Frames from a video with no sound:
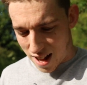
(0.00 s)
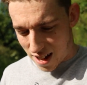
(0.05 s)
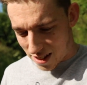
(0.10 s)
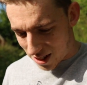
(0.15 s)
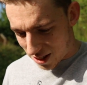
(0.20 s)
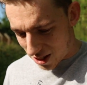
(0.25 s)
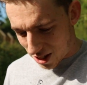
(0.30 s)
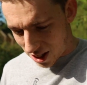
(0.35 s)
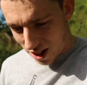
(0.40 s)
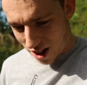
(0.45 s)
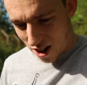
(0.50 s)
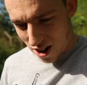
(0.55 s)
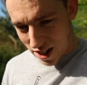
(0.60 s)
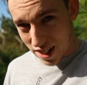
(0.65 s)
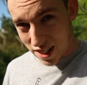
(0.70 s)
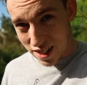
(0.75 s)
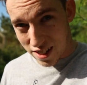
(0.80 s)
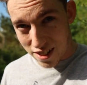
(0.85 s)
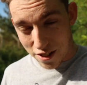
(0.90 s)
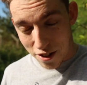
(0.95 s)
There's a line
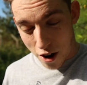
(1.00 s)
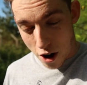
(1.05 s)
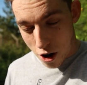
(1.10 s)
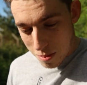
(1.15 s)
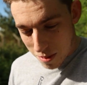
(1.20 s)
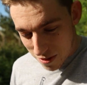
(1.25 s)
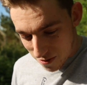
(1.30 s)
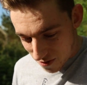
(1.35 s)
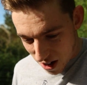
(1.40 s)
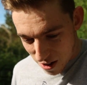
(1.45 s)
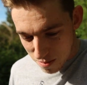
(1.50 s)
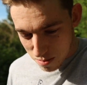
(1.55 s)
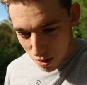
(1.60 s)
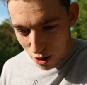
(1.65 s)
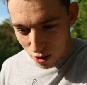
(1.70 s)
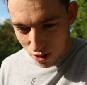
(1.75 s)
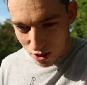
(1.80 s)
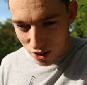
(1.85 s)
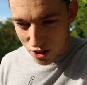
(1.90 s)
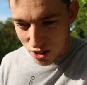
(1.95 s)
in an Armin van
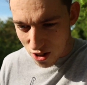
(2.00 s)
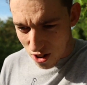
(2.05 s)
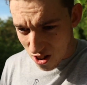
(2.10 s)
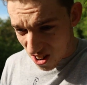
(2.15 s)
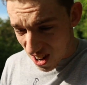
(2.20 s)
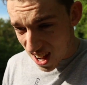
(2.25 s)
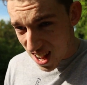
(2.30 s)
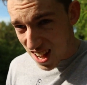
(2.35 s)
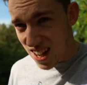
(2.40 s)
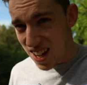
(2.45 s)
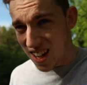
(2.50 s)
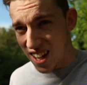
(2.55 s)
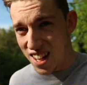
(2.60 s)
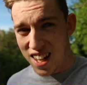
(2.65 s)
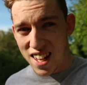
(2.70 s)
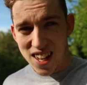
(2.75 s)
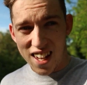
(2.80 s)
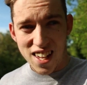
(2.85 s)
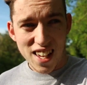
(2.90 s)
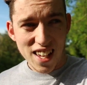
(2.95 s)
Buuren song
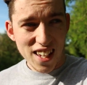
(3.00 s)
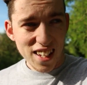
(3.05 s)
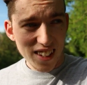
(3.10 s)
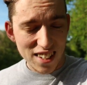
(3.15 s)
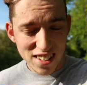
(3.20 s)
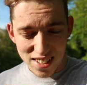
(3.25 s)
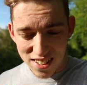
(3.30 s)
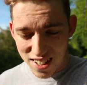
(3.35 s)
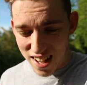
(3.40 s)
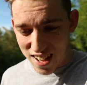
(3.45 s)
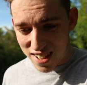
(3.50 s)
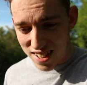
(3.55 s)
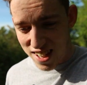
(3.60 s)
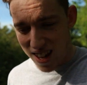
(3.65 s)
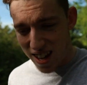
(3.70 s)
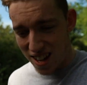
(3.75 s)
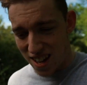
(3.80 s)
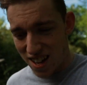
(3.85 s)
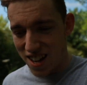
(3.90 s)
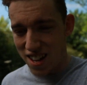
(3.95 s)
that says,
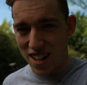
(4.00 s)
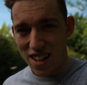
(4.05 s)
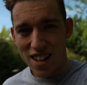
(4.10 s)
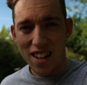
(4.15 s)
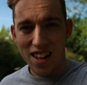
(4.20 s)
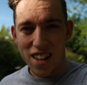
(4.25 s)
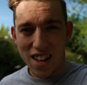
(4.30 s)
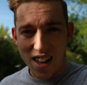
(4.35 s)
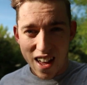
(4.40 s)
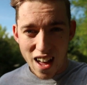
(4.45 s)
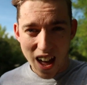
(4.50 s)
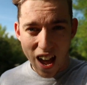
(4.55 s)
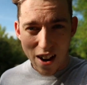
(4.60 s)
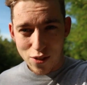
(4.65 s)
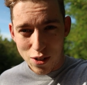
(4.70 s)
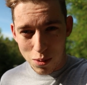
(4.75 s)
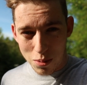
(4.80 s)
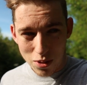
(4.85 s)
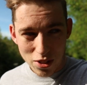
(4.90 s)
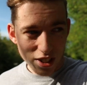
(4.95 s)

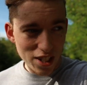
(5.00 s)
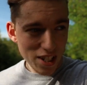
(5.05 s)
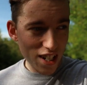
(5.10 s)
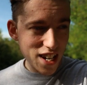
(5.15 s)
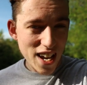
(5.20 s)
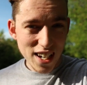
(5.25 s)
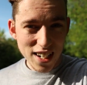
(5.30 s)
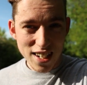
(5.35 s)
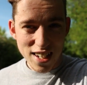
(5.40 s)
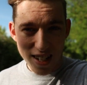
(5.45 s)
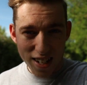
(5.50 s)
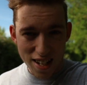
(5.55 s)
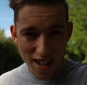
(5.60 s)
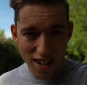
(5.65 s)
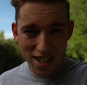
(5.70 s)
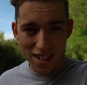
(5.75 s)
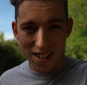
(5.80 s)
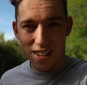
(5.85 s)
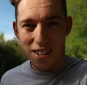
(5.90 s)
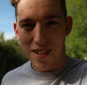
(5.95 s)
everyone's connected,
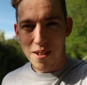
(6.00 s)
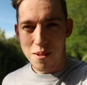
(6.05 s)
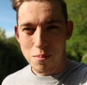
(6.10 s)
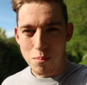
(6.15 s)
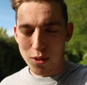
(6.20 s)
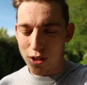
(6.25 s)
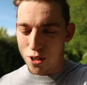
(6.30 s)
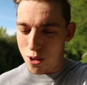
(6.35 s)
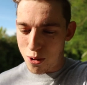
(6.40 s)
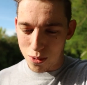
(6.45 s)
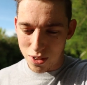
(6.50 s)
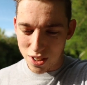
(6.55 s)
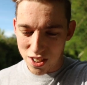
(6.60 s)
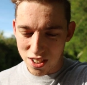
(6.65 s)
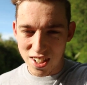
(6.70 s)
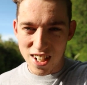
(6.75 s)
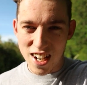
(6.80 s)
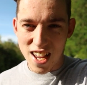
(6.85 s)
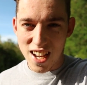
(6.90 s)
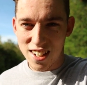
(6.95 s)
but no one's
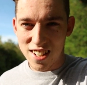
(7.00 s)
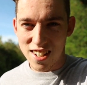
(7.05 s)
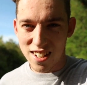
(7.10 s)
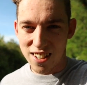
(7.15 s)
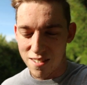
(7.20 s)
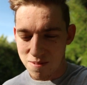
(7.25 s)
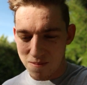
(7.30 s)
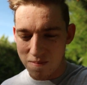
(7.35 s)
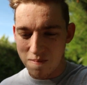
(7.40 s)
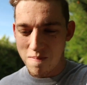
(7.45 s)
connecting.